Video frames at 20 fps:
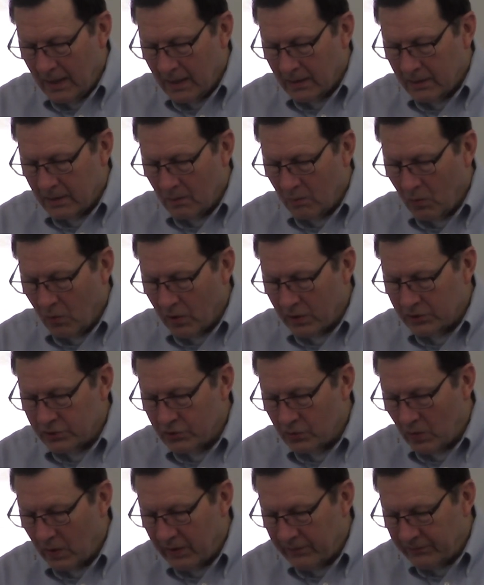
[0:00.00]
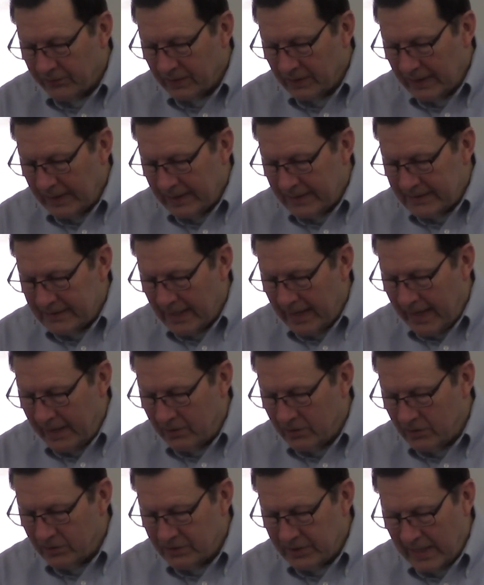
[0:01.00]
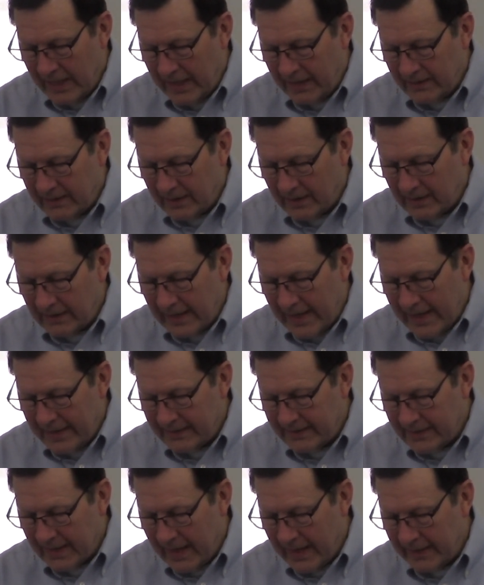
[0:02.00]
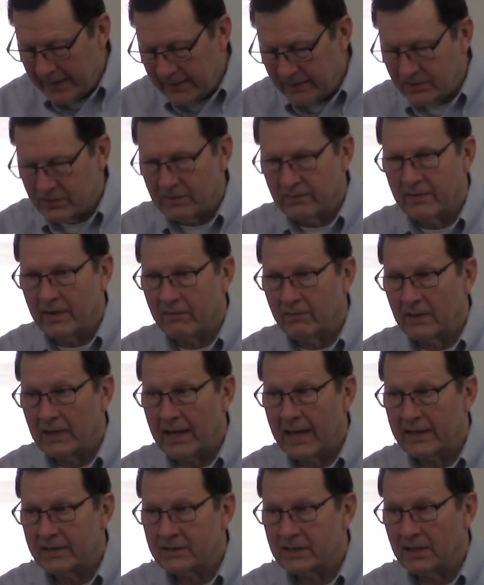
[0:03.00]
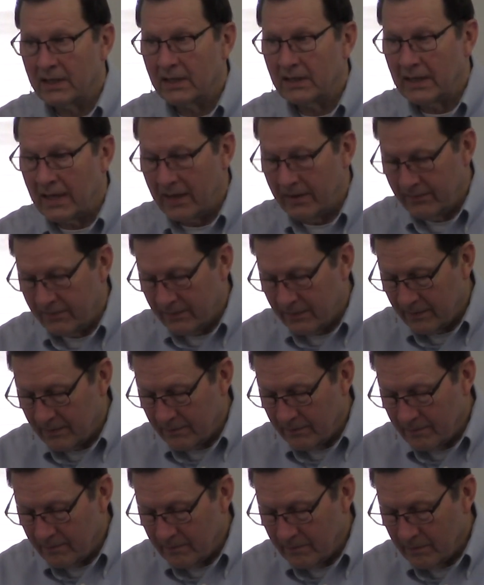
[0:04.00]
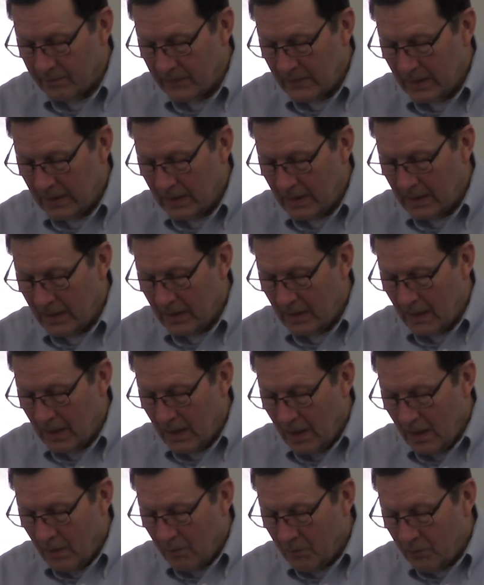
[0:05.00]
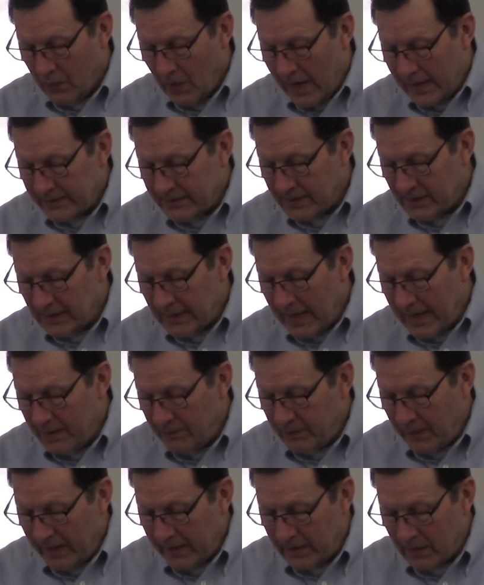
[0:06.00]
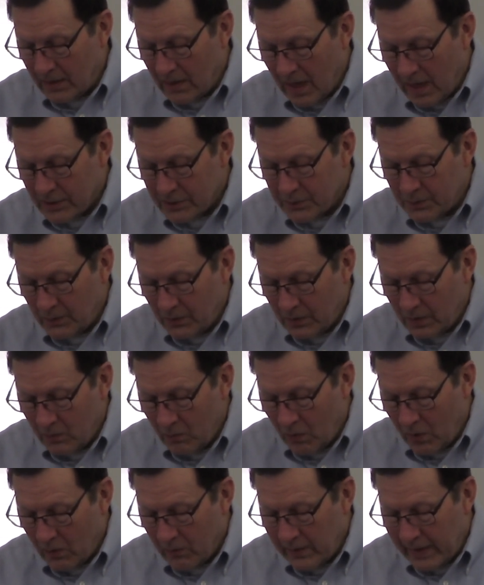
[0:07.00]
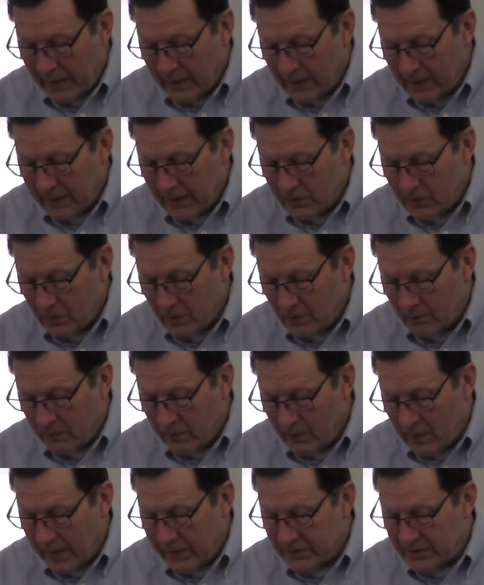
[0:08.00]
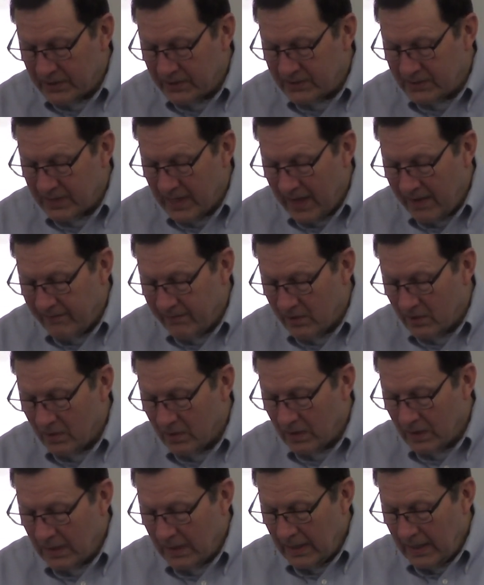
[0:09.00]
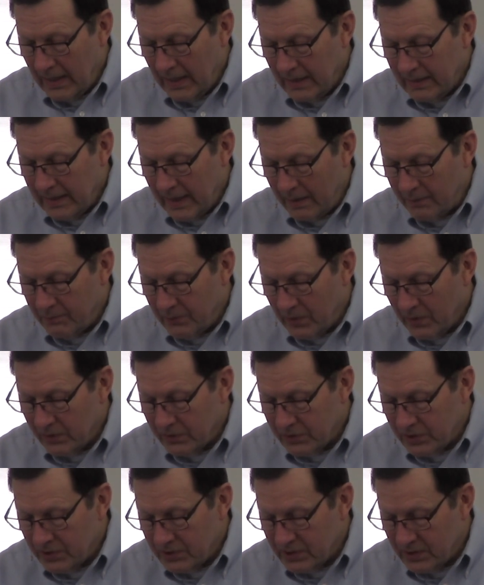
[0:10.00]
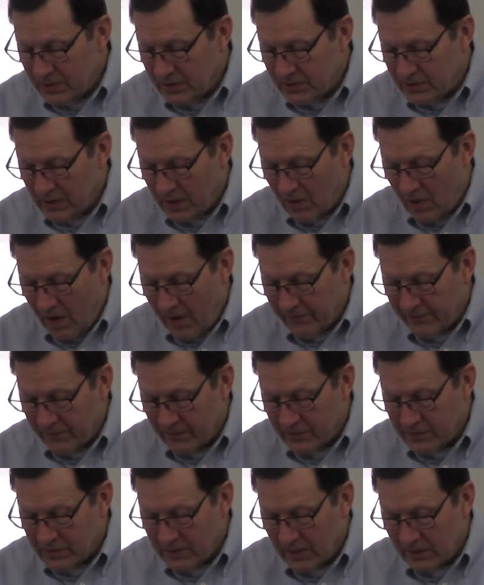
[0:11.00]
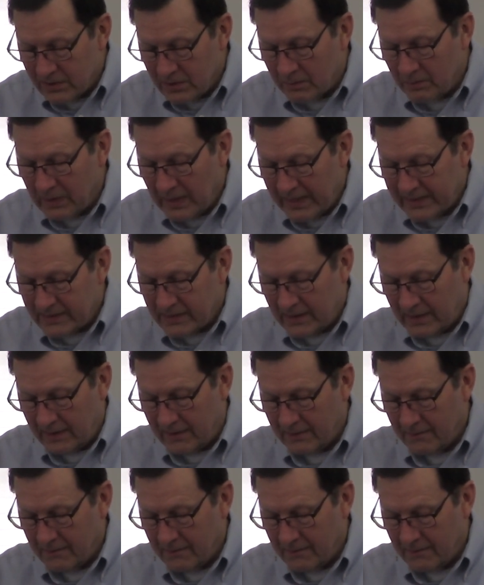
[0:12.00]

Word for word: the more joyfully to entertain the glad tidings of everlasting life. Brought to light by the gospel and more readily to embrace a Savior that purchases and offers such a blessing.